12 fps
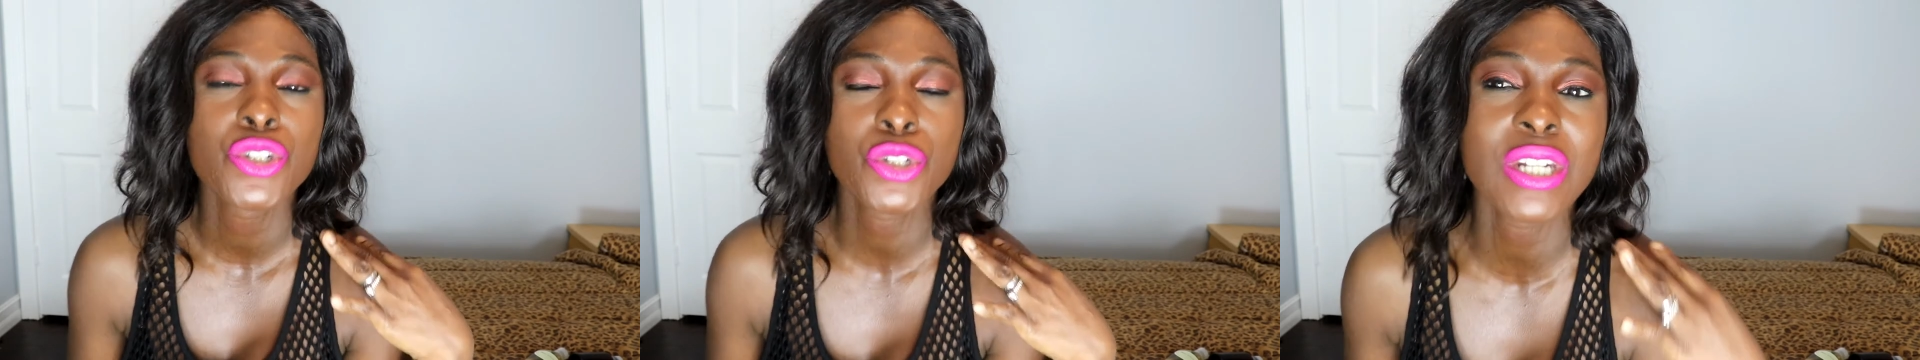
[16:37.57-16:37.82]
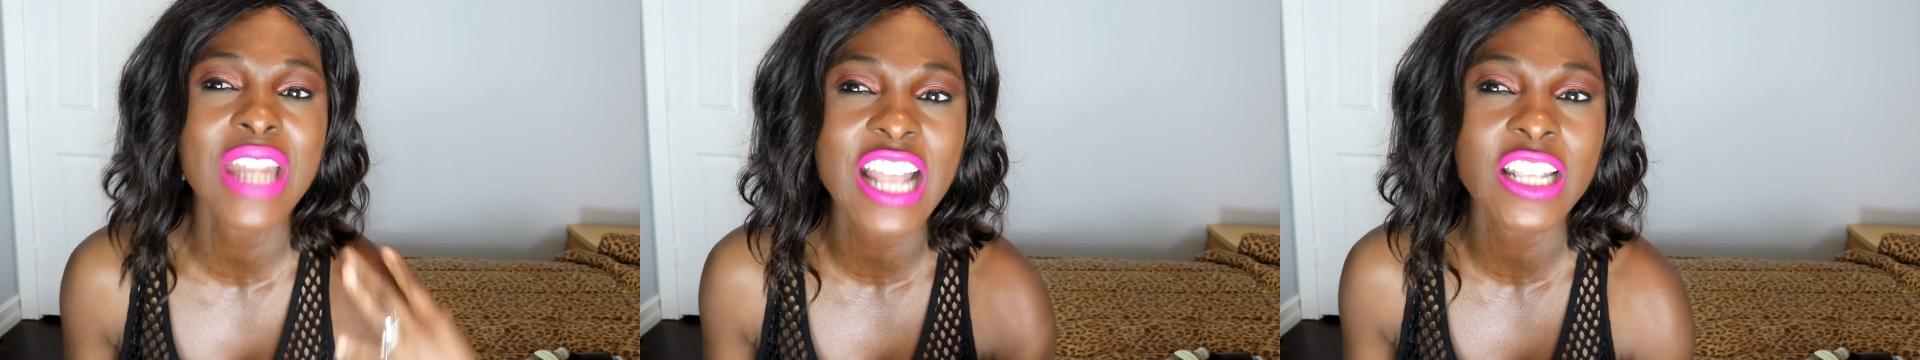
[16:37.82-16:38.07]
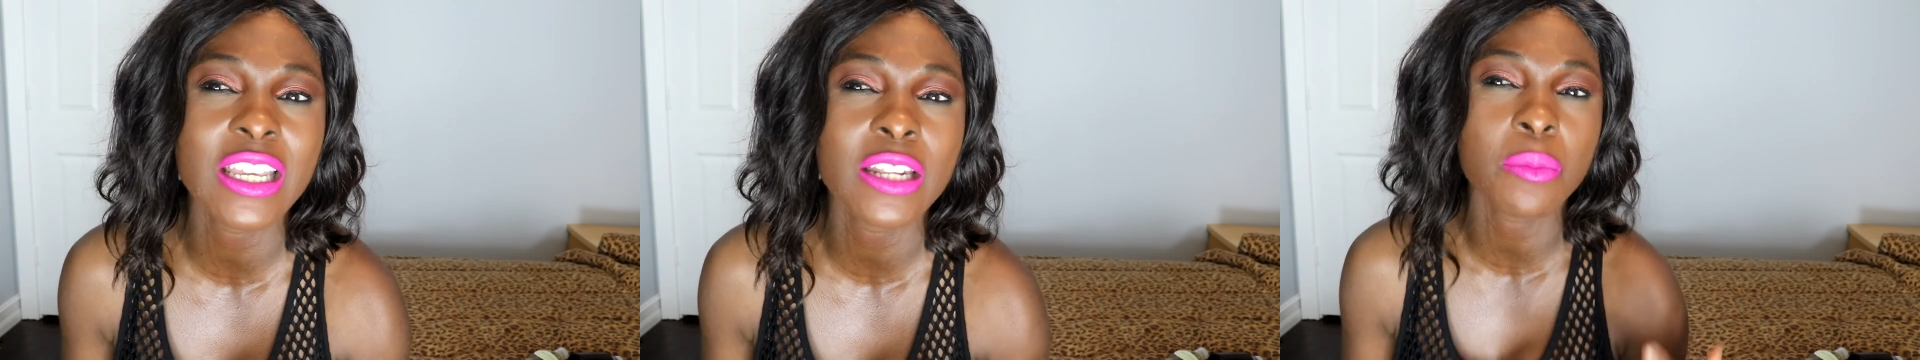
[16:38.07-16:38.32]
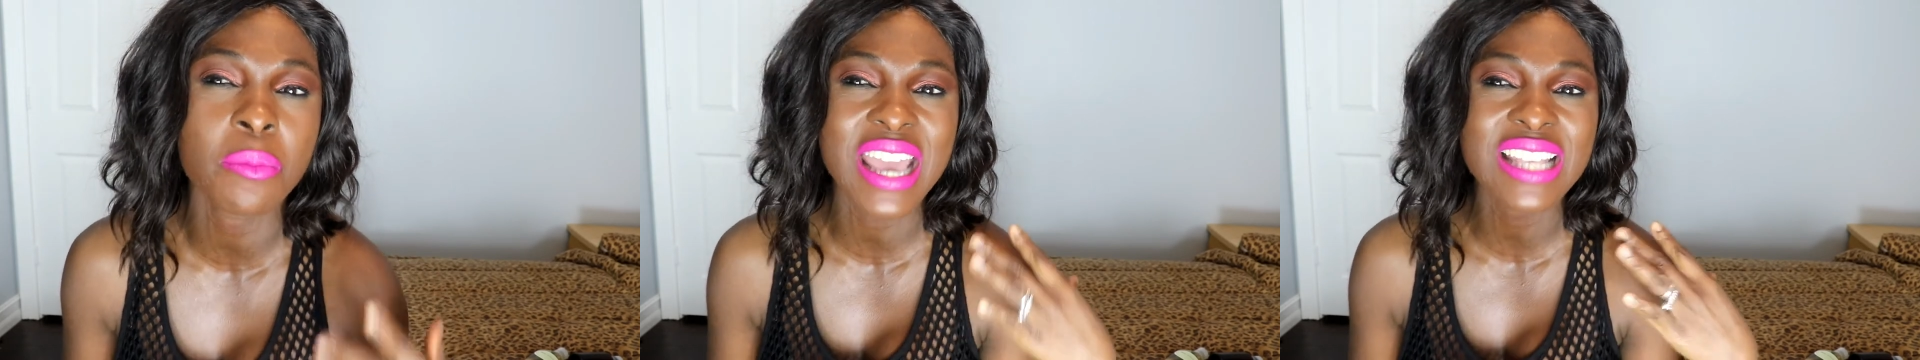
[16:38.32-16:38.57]
So that
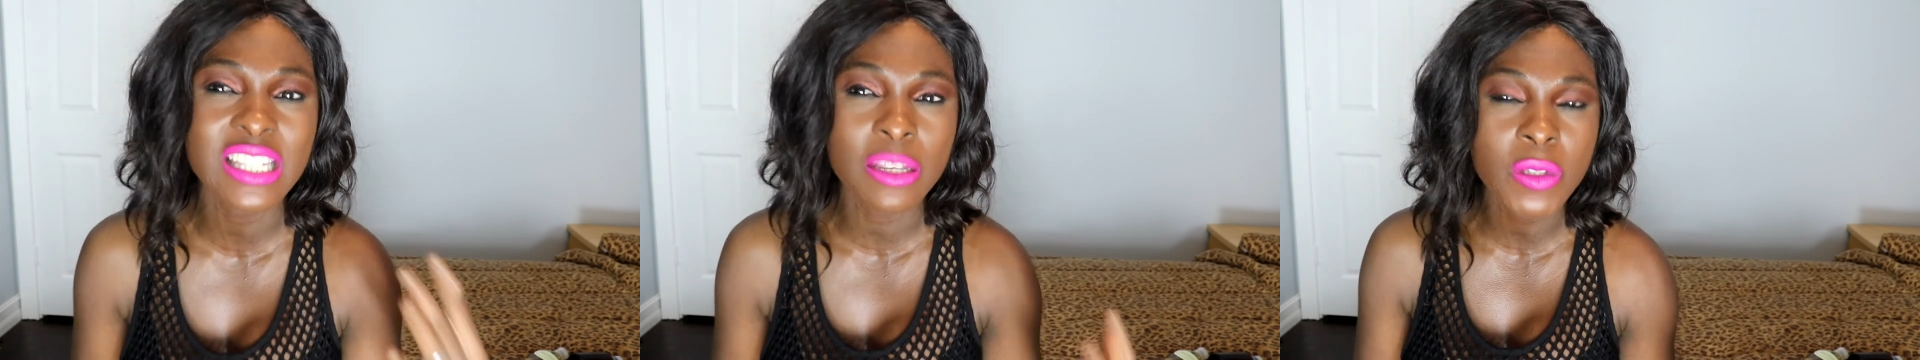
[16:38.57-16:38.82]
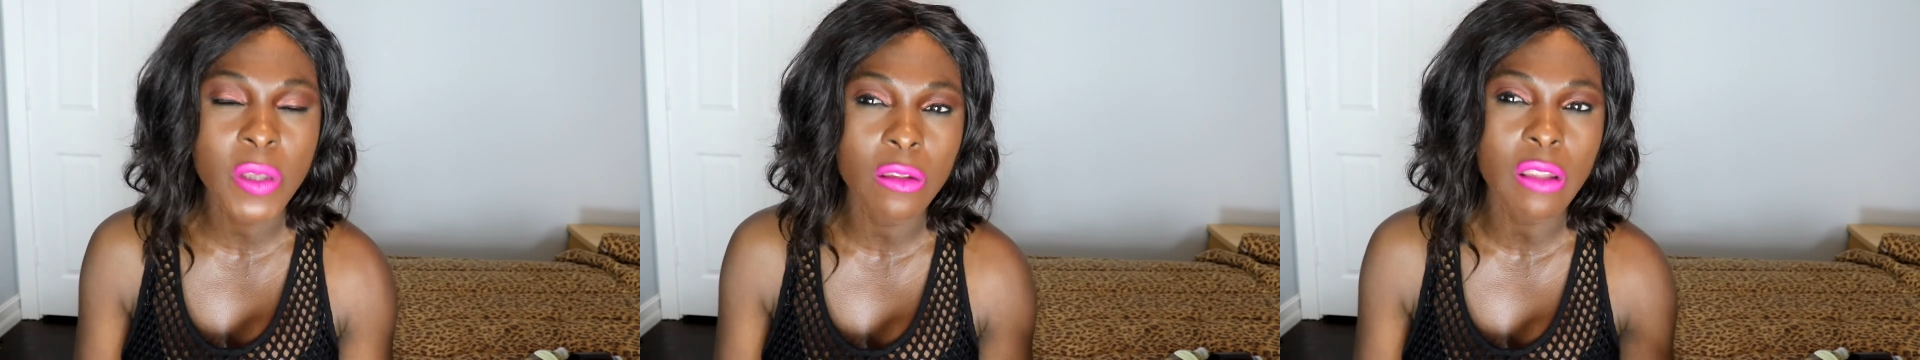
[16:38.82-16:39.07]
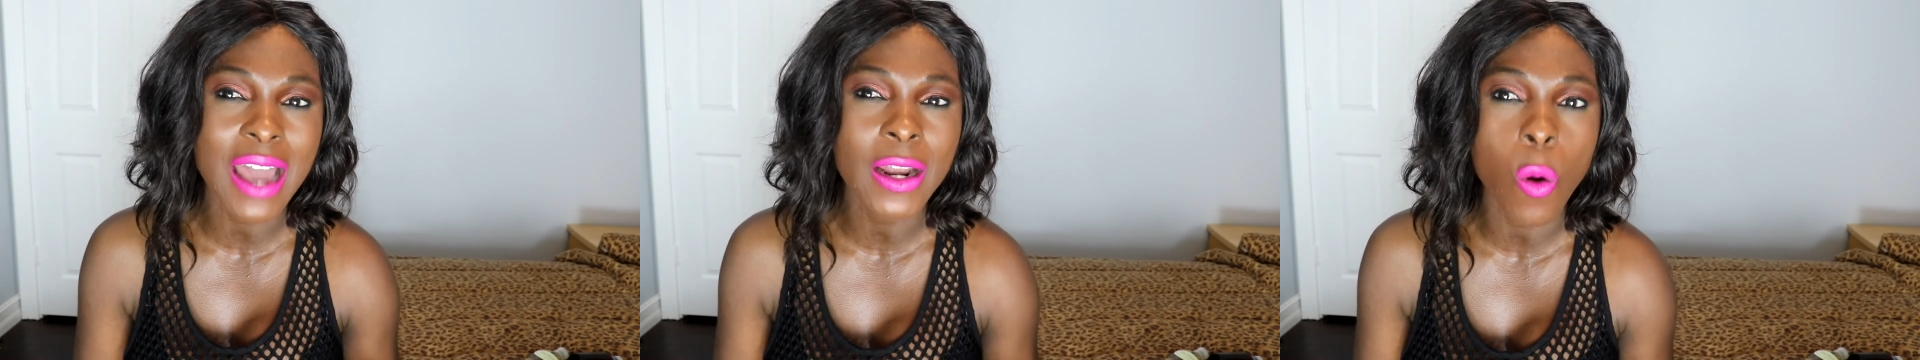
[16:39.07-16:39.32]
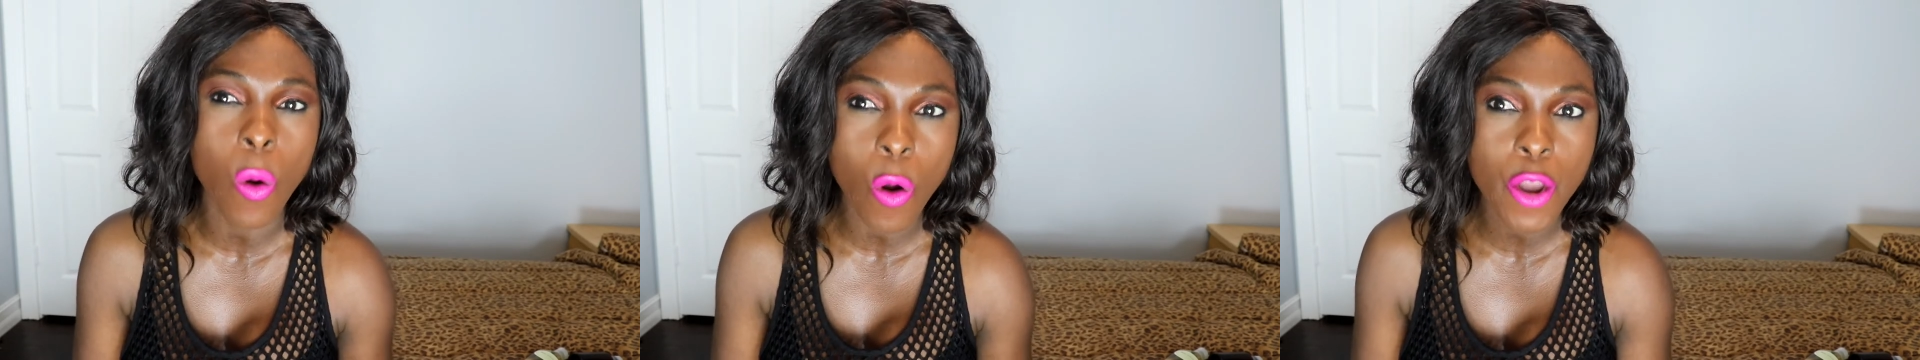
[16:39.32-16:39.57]
it may seems a lot
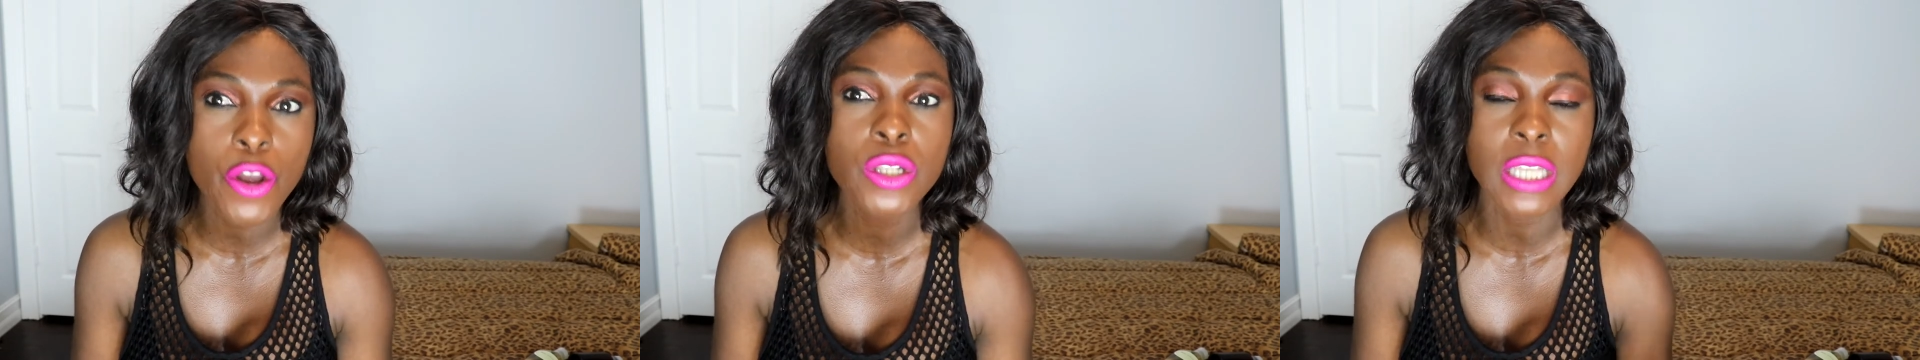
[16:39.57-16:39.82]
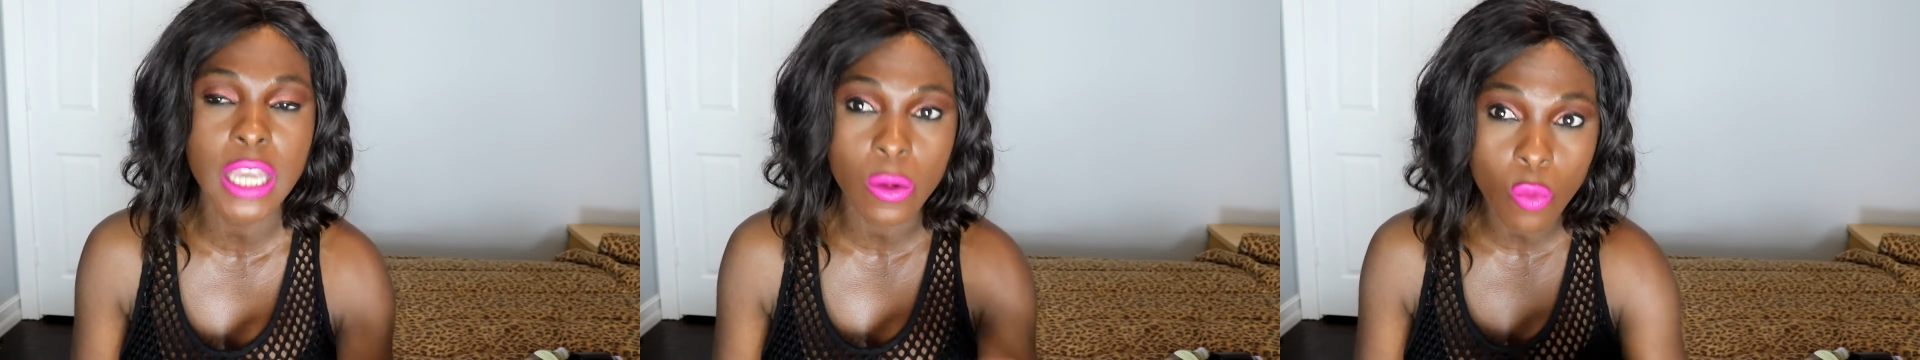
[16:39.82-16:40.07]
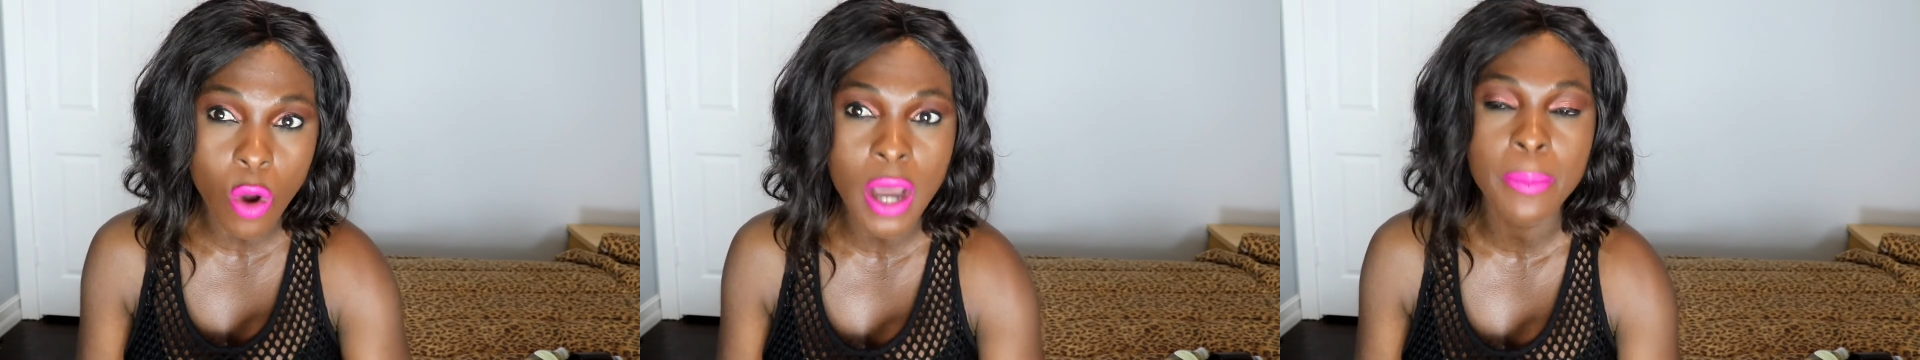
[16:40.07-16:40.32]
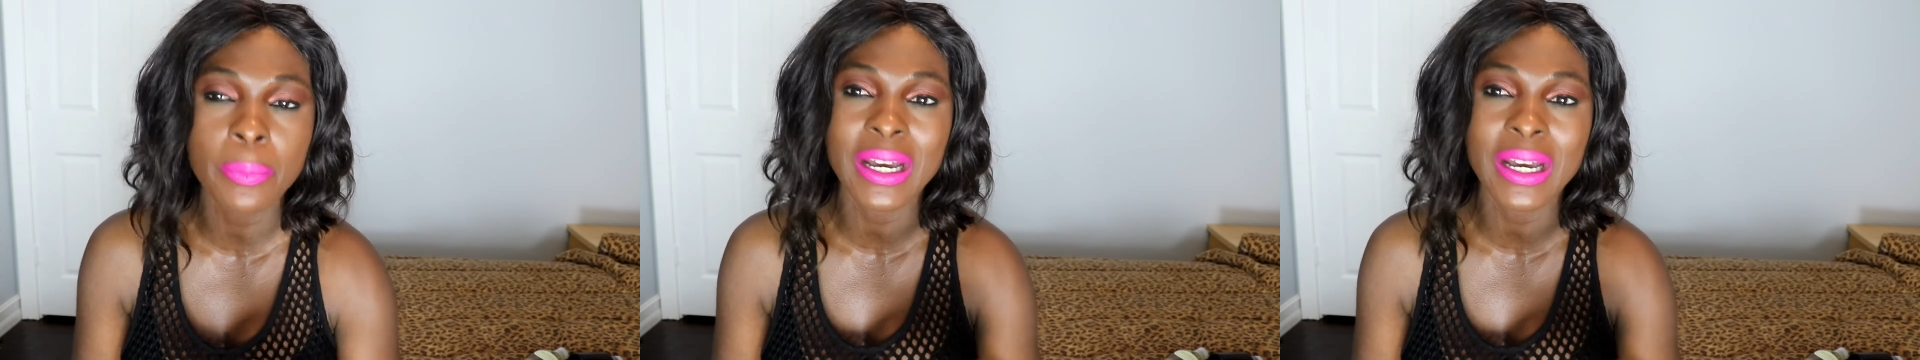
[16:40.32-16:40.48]
of oils in one,